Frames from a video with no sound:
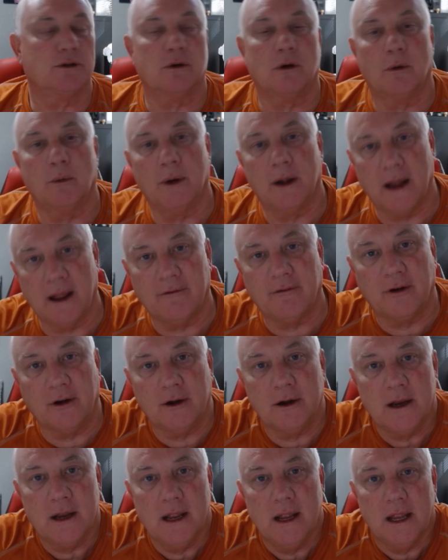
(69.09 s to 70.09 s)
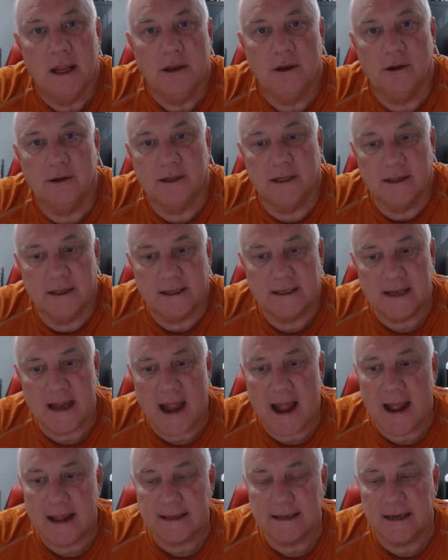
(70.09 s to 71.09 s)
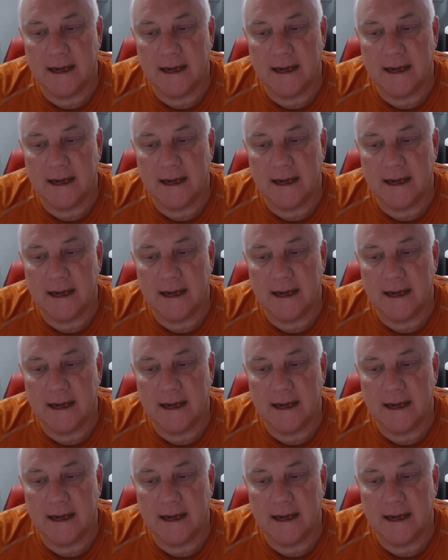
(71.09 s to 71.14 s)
or whatever using the stats,